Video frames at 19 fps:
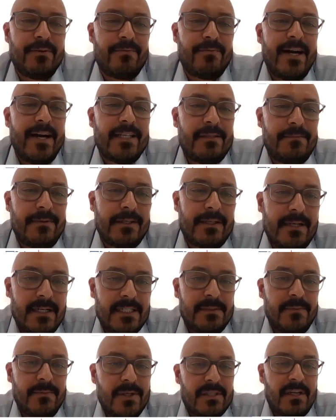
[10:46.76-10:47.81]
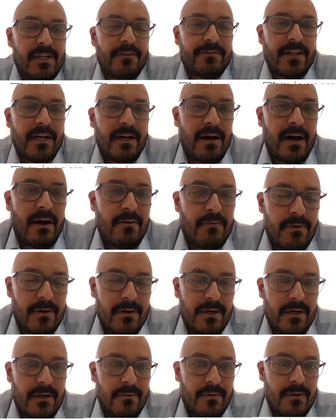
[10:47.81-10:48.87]
right? Because most of
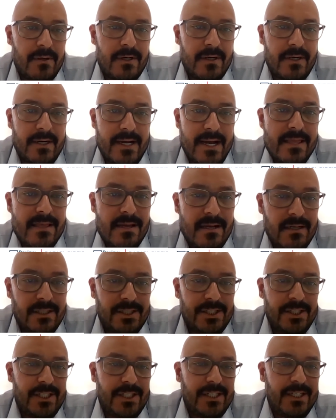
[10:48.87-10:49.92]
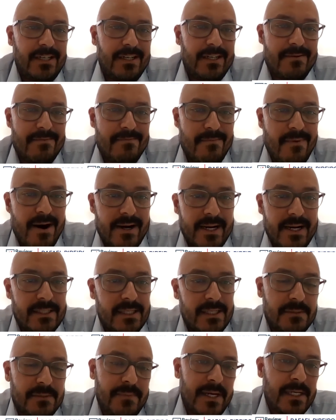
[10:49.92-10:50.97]
our energy market
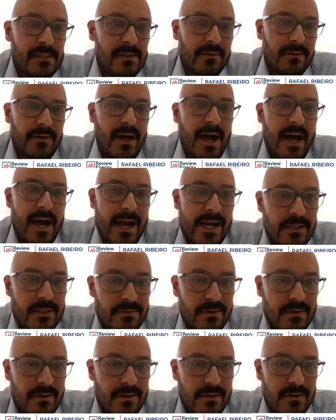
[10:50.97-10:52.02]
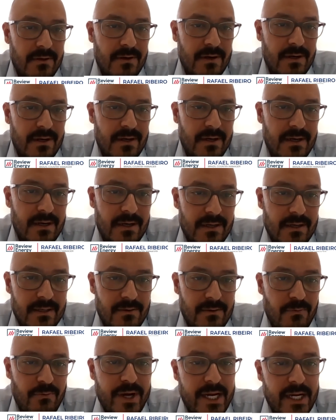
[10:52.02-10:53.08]
is based on the hydro,
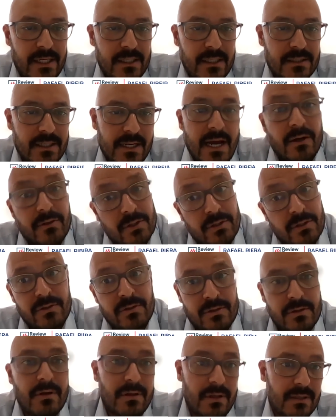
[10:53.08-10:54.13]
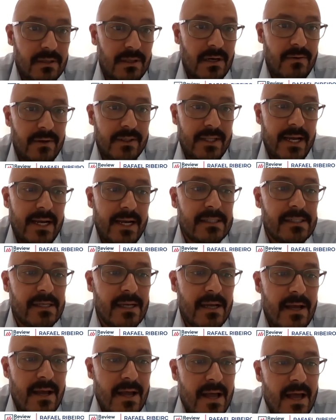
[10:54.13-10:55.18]
wind, and also solar nowadays.
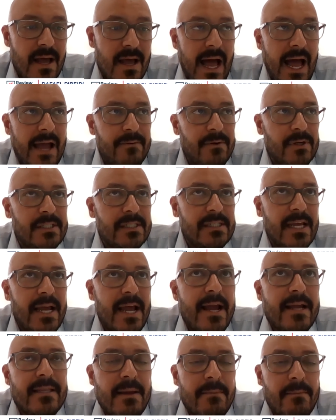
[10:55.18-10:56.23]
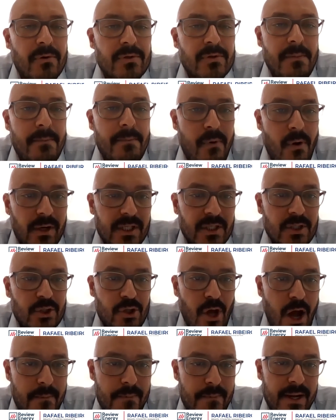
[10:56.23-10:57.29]
I would say the most important
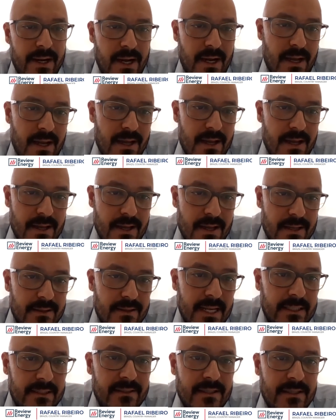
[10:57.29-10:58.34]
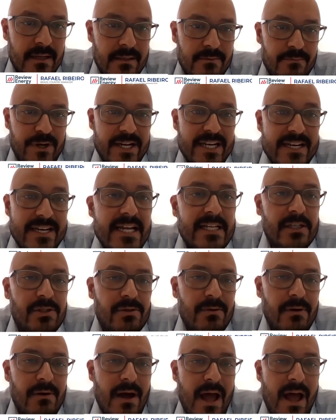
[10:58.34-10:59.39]
topic that we need
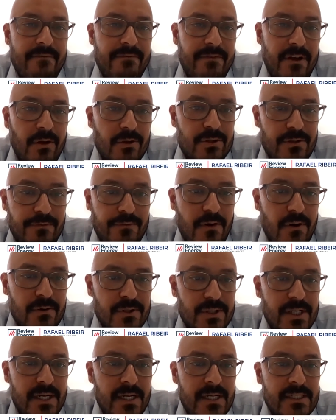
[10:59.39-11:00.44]
to have or to focus here